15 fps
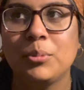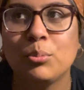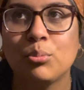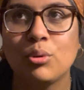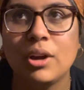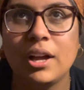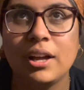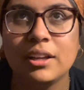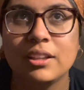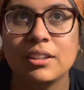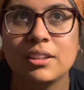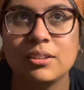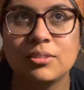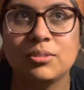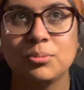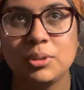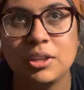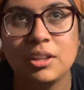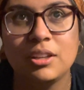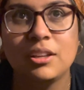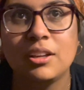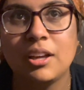Prac this
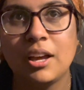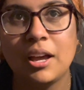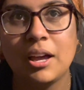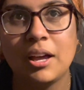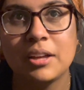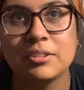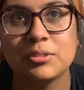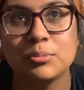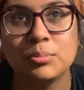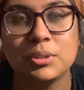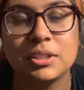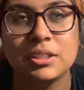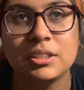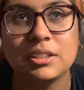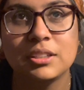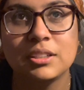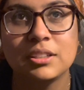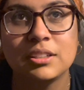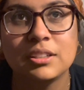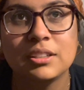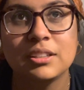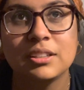week has
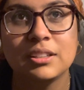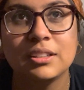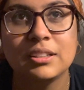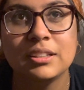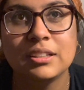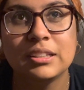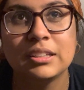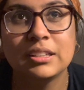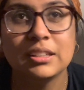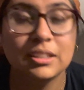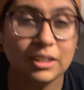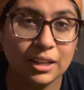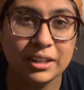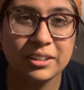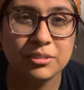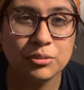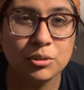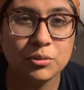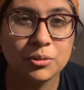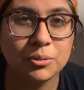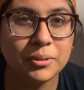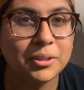been kind of
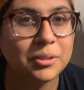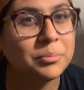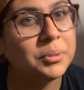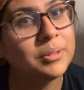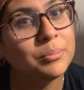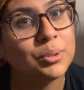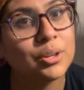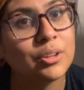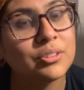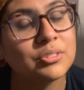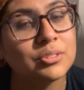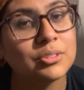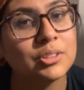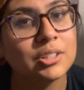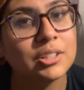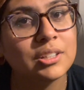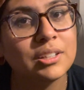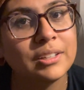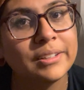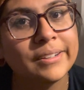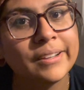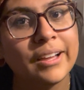overwhelming, but also
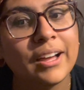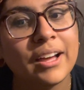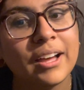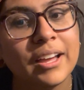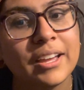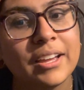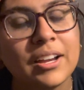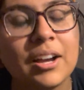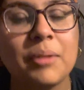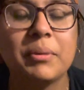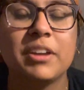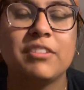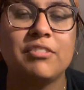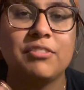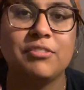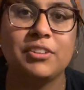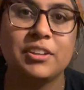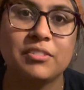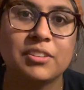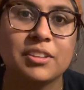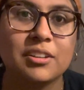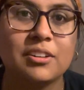good. I got my
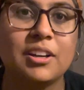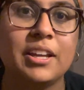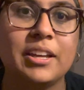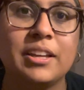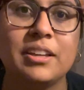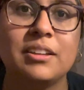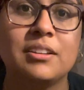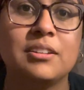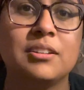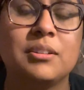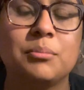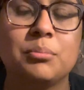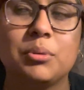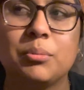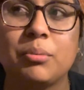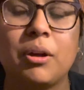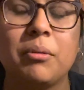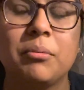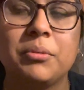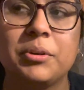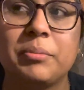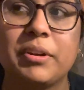5th client, but
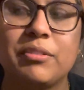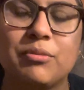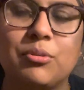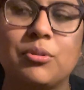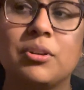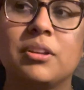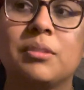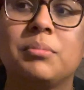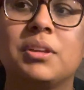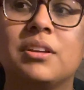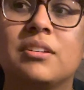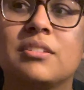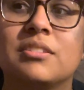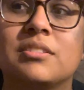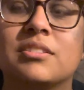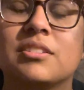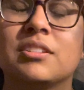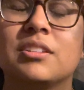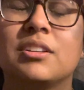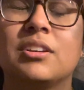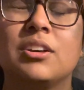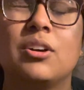probably my 4th, because
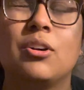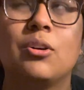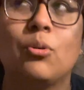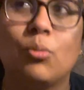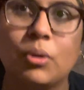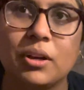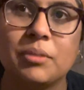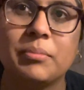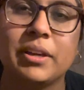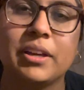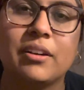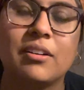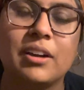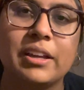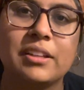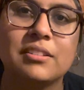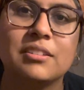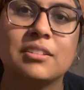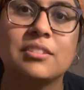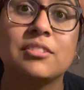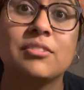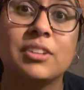one of my clients
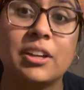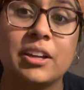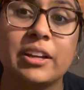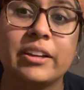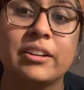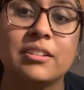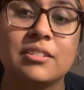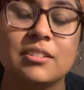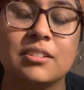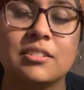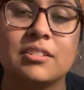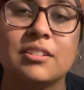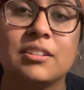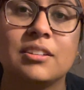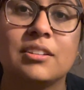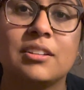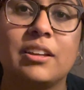is very inconsistent.